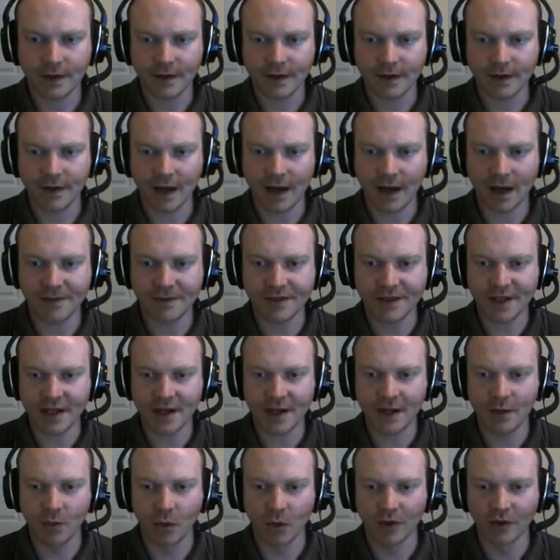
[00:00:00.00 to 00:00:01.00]
Yeah, I'm
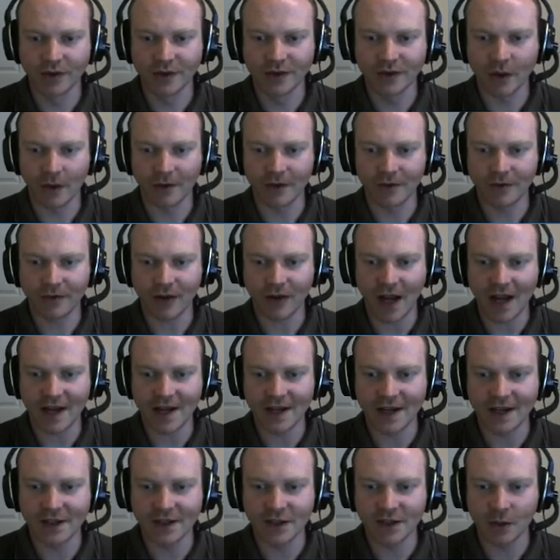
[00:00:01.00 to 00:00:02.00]
seeing ones going
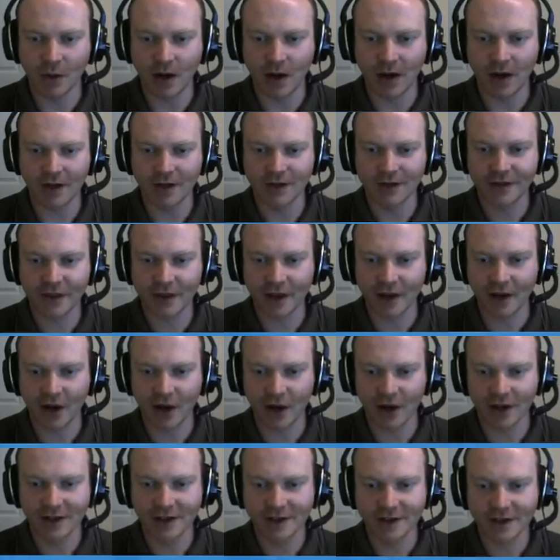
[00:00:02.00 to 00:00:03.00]
flying towards a
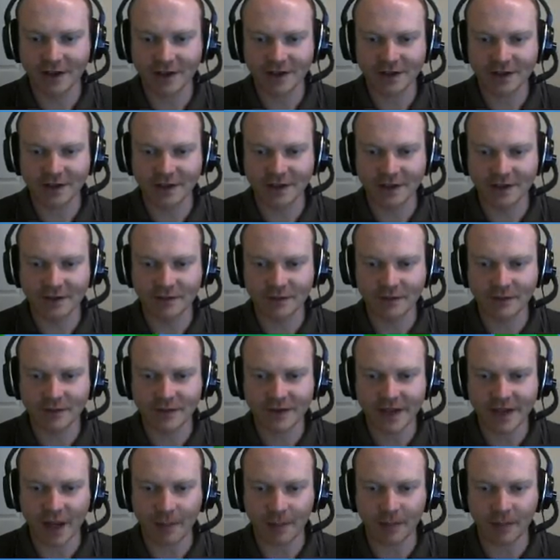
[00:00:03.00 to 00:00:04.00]
non-existent
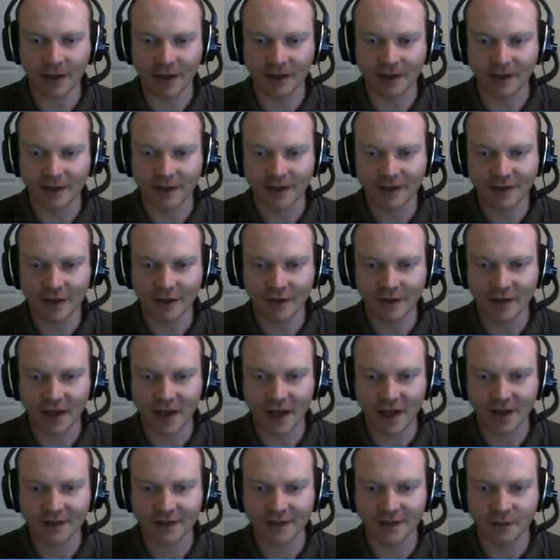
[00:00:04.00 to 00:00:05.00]
sapling that's over
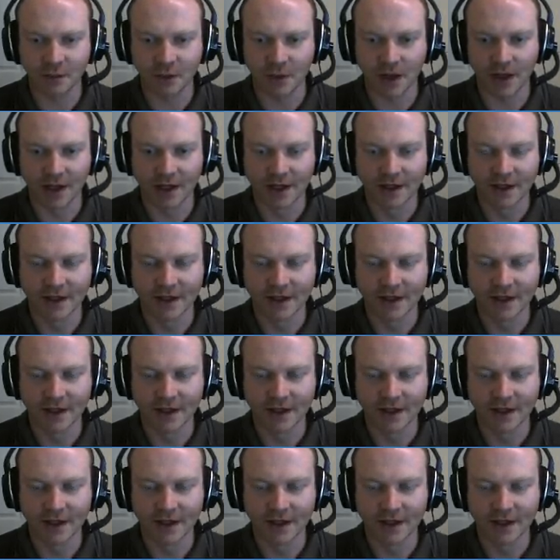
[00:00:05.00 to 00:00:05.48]
there somewhere.